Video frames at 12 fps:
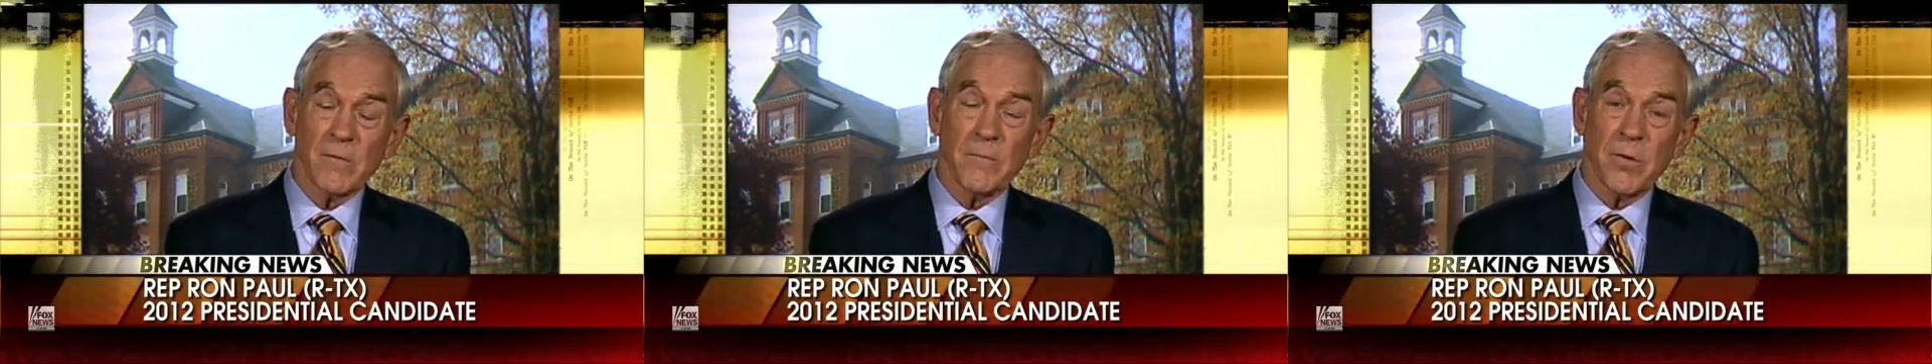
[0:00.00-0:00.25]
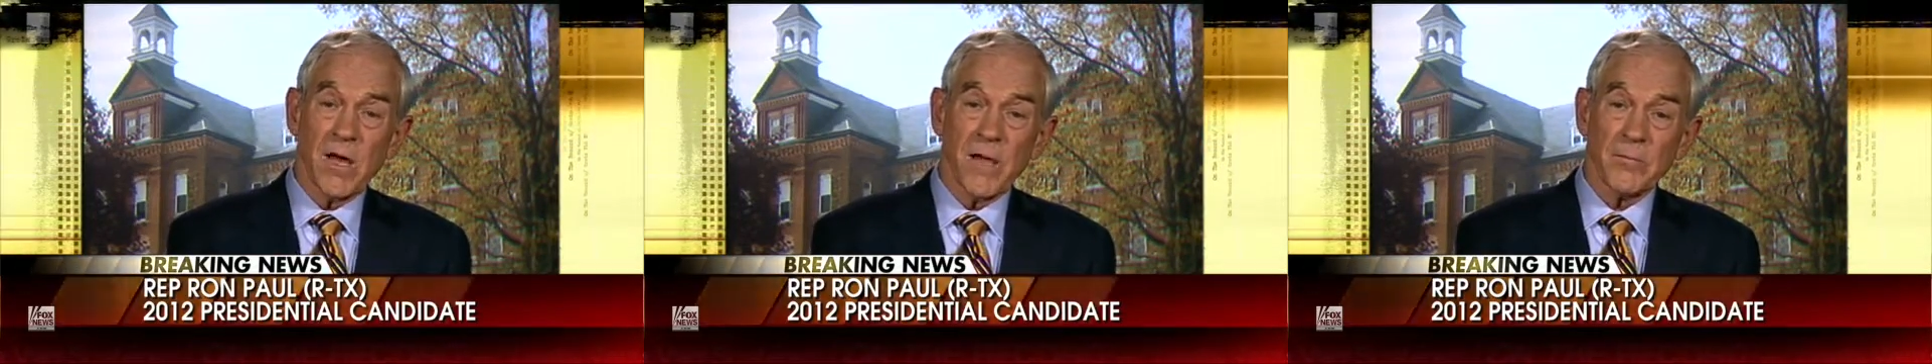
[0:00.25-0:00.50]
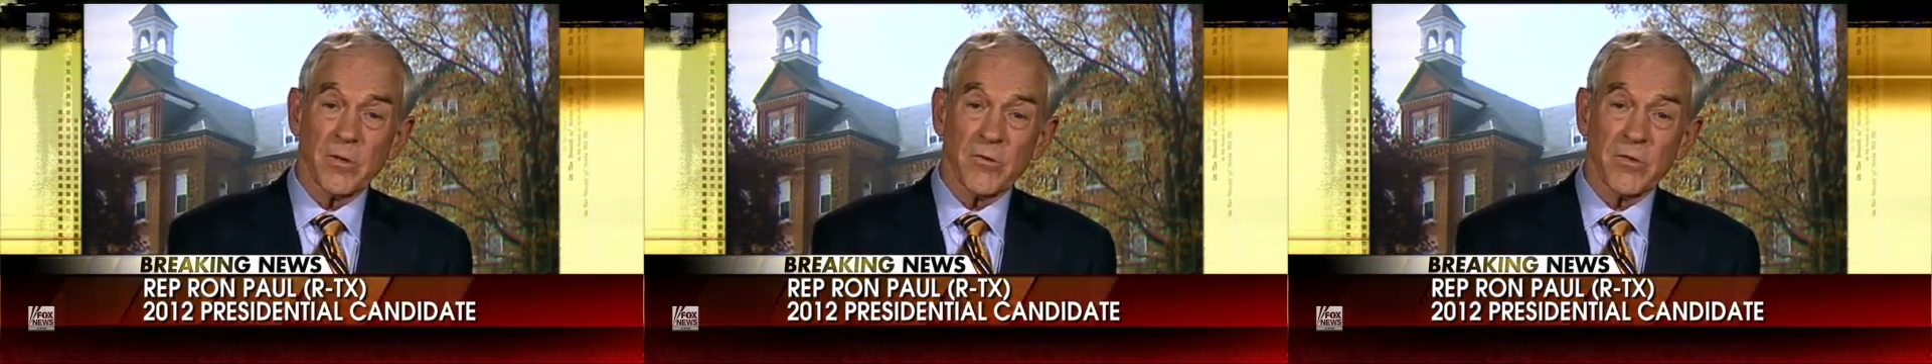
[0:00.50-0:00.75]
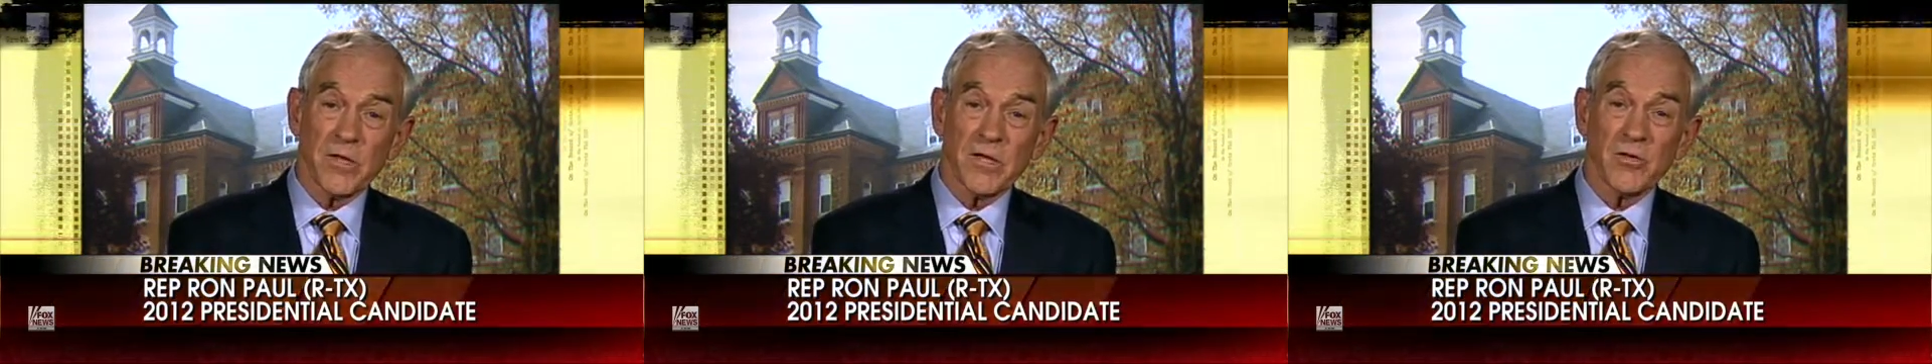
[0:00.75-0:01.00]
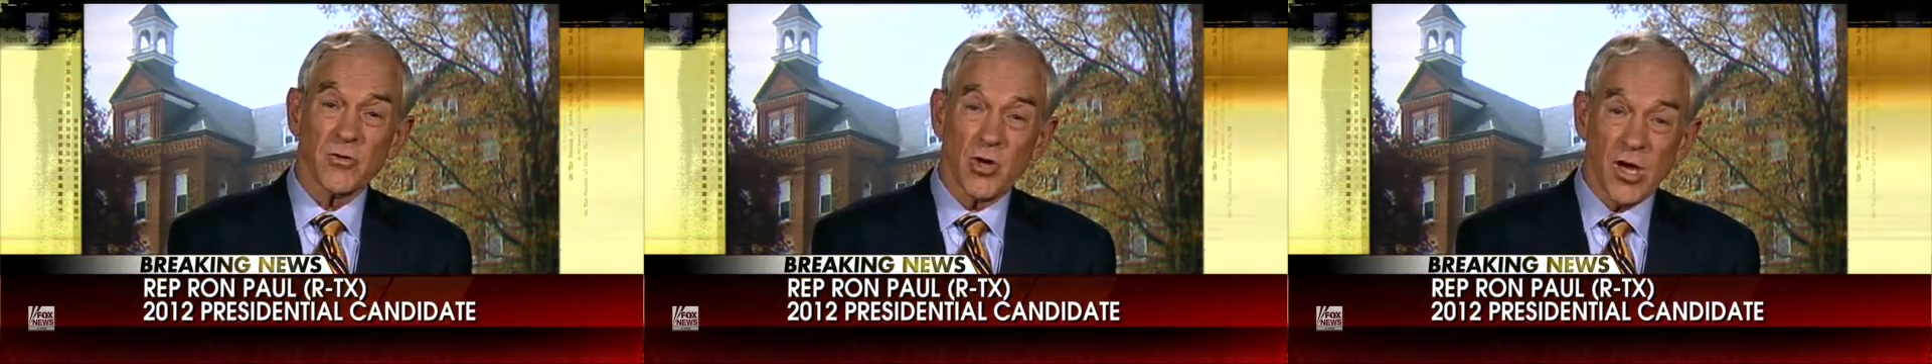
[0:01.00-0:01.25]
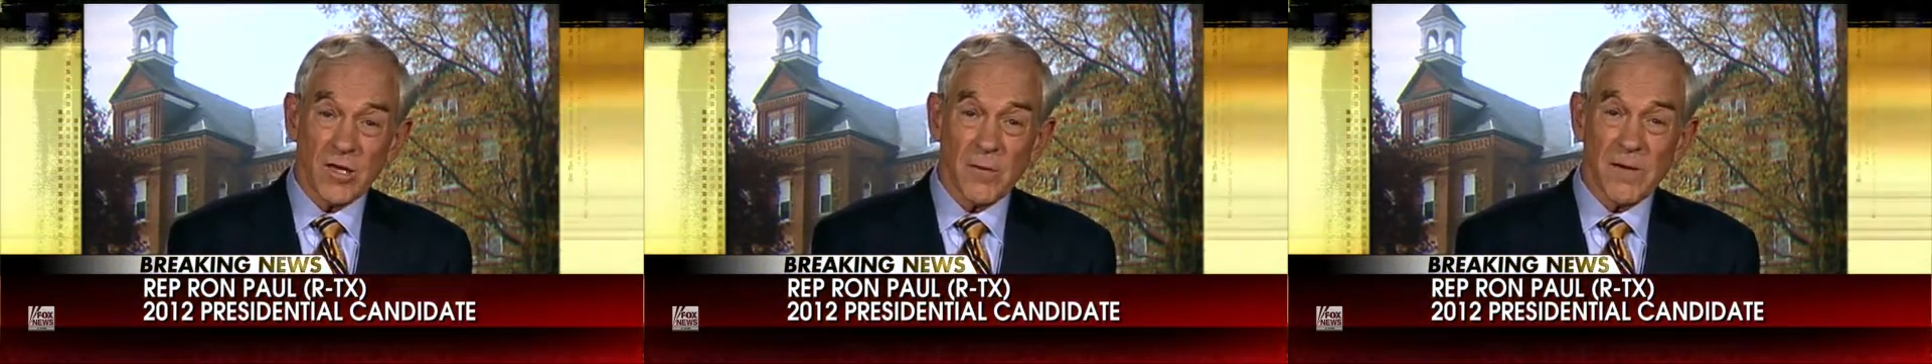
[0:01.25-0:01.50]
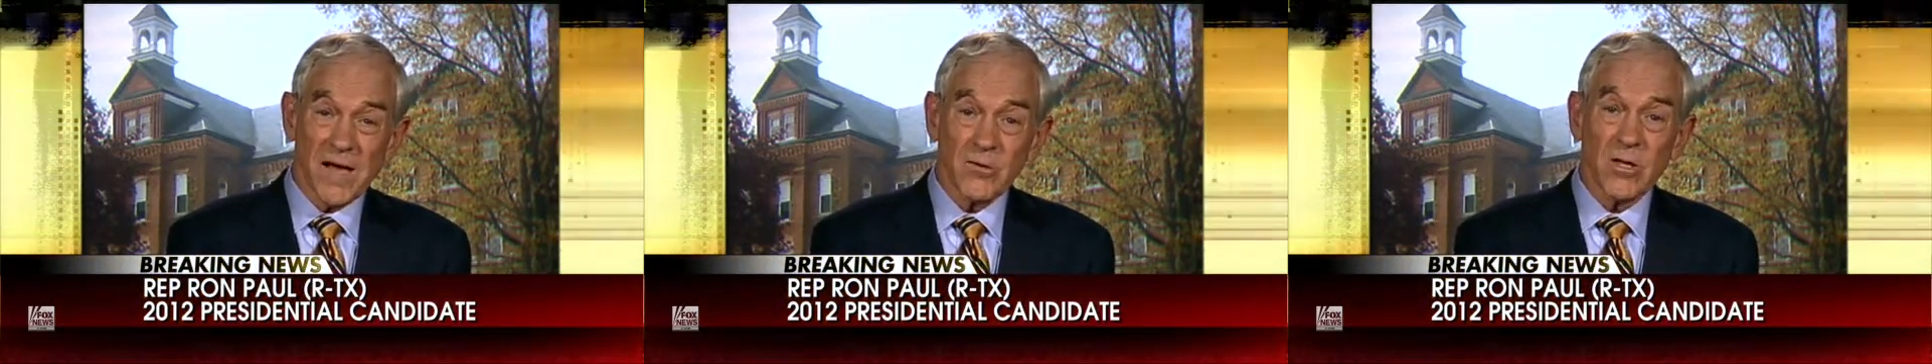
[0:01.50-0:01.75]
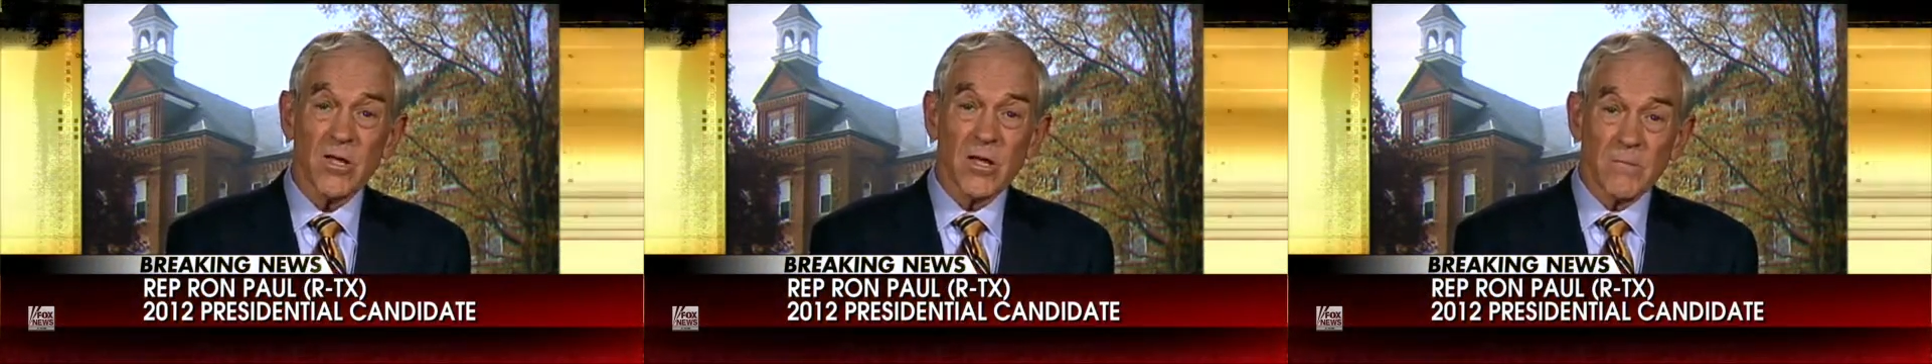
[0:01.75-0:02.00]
a popular thing to talk about